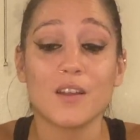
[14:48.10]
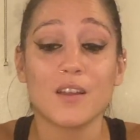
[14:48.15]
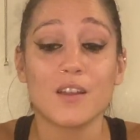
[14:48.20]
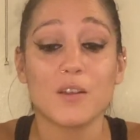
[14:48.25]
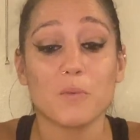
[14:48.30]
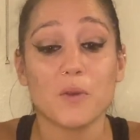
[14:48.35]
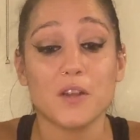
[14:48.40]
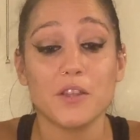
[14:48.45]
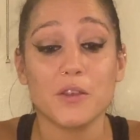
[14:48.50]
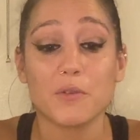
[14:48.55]

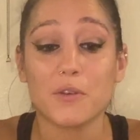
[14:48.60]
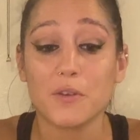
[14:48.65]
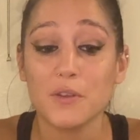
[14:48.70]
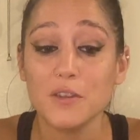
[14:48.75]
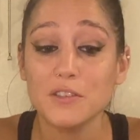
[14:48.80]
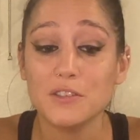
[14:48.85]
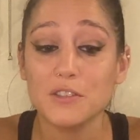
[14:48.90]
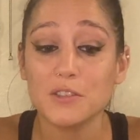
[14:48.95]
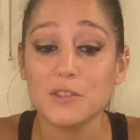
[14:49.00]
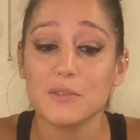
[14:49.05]
What you
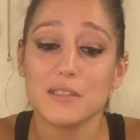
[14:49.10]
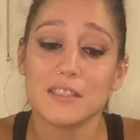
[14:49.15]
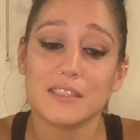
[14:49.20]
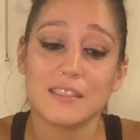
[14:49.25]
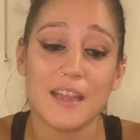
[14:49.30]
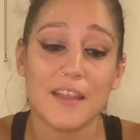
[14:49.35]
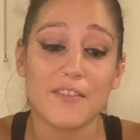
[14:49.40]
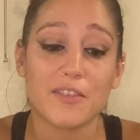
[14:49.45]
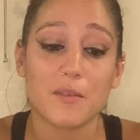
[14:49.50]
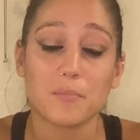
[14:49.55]
could do is
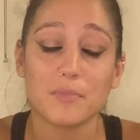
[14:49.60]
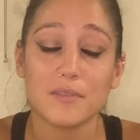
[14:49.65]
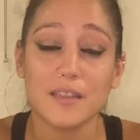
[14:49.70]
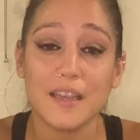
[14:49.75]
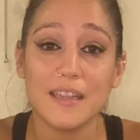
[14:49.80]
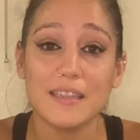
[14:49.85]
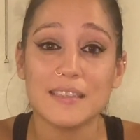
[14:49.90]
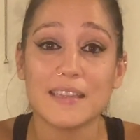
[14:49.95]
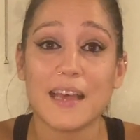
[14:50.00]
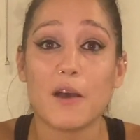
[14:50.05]
take the
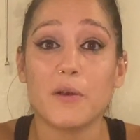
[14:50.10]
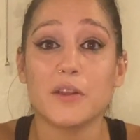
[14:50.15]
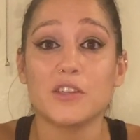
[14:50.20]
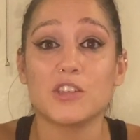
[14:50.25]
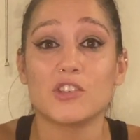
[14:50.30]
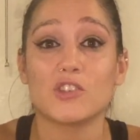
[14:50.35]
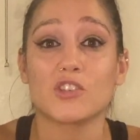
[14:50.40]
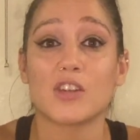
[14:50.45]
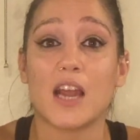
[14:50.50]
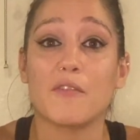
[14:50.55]
blades out and
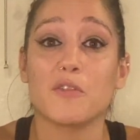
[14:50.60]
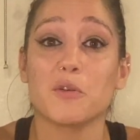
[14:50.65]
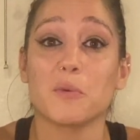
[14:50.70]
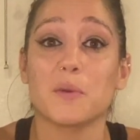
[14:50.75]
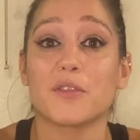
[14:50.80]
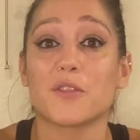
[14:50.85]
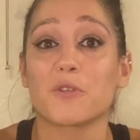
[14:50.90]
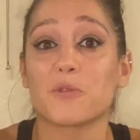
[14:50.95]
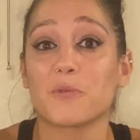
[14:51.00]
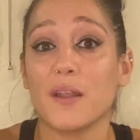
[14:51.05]
just travel
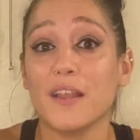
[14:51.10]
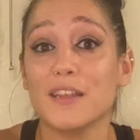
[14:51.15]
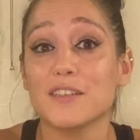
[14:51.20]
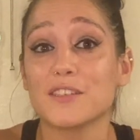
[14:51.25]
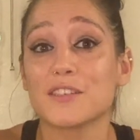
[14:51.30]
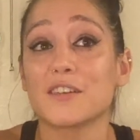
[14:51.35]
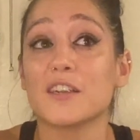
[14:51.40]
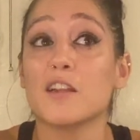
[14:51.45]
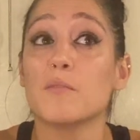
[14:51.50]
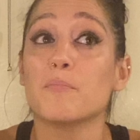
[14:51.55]
with the
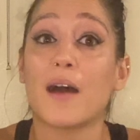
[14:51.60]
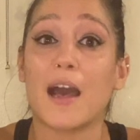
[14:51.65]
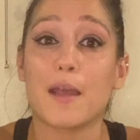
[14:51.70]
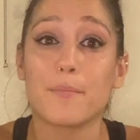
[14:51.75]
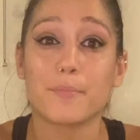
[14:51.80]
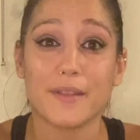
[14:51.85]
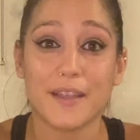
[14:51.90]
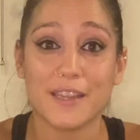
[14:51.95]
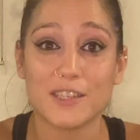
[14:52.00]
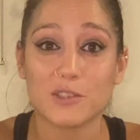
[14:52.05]
razor and buy
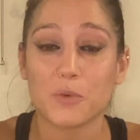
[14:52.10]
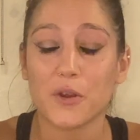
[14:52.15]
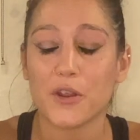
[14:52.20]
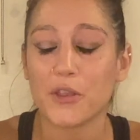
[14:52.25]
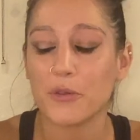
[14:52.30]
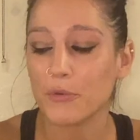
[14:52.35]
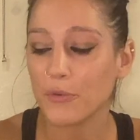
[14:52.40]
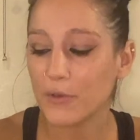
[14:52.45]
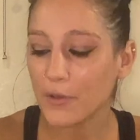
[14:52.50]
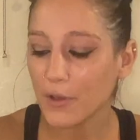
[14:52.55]
blades where
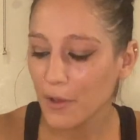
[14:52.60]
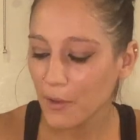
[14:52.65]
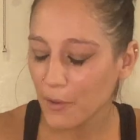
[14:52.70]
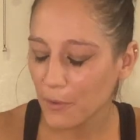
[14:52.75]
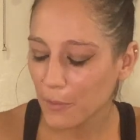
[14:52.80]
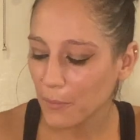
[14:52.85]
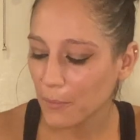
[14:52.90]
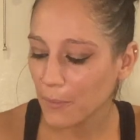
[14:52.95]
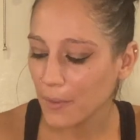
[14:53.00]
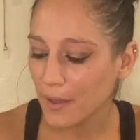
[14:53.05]
you
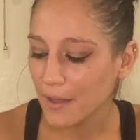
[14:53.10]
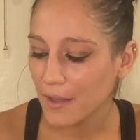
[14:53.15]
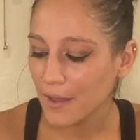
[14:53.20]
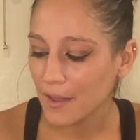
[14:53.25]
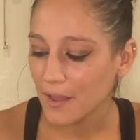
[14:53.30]
go,